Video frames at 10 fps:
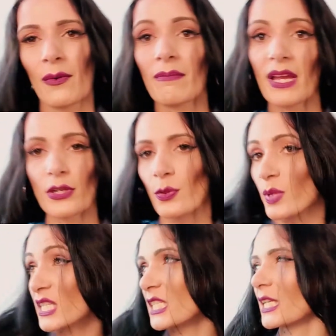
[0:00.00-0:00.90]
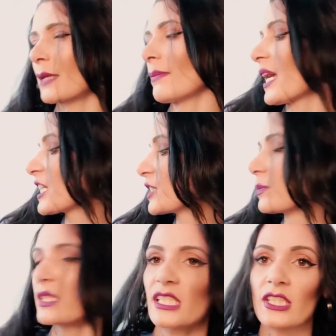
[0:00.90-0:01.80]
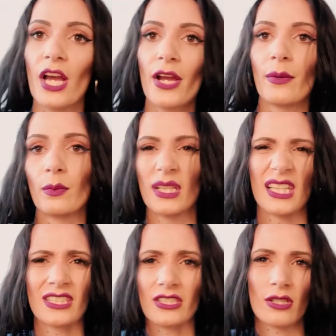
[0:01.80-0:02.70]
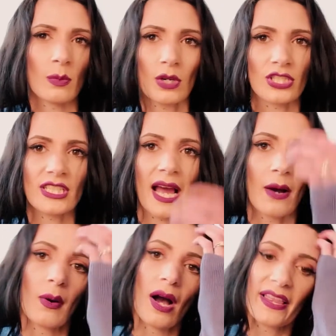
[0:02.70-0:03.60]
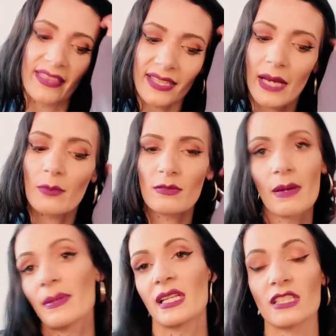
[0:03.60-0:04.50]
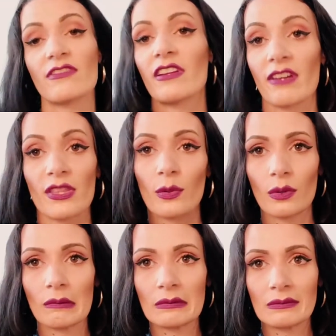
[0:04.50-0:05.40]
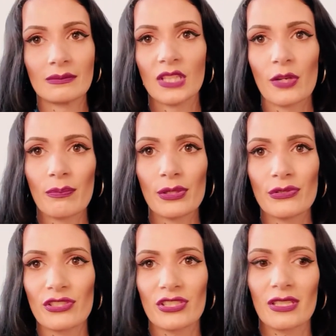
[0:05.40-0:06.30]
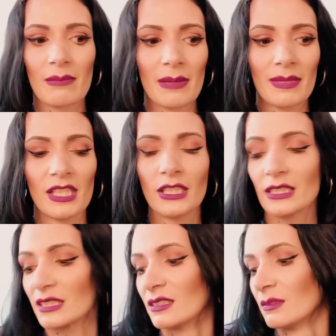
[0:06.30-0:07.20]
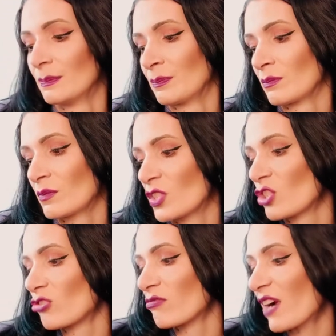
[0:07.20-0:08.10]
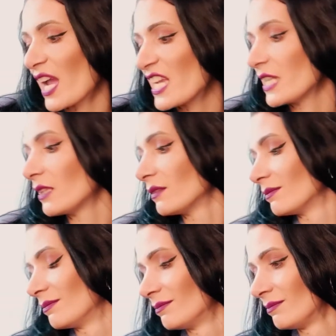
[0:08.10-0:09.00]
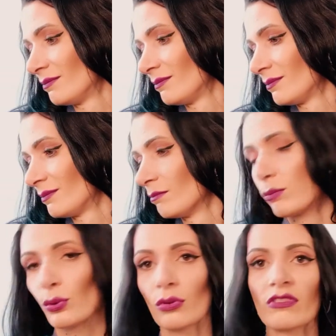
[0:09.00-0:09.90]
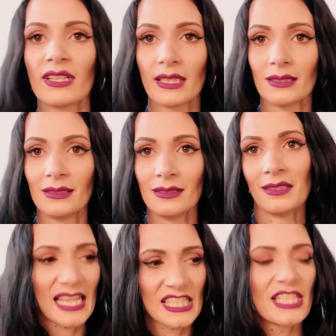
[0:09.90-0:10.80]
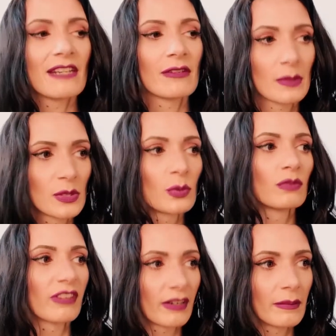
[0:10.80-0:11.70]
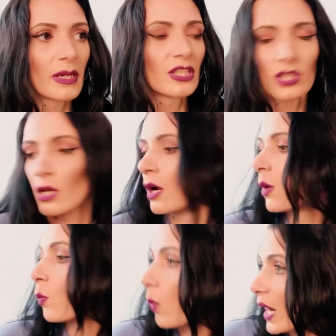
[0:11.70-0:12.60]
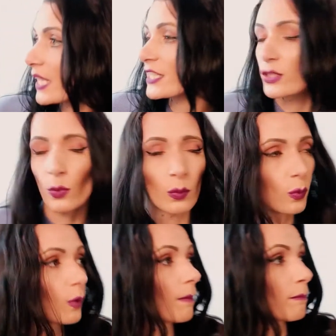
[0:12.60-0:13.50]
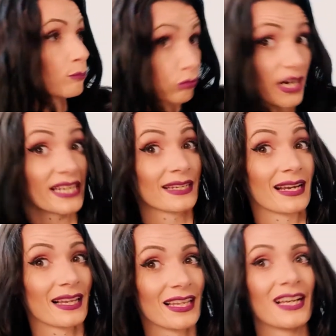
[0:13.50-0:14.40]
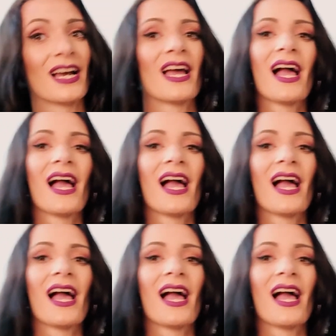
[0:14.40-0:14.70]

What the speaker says: With my new winter complexion, will this go? Will I just look washed out? I think that was my biggest fear. I thought, no, blue's just going to make me look grey and boring. Last year, it was all very much white or bright colour.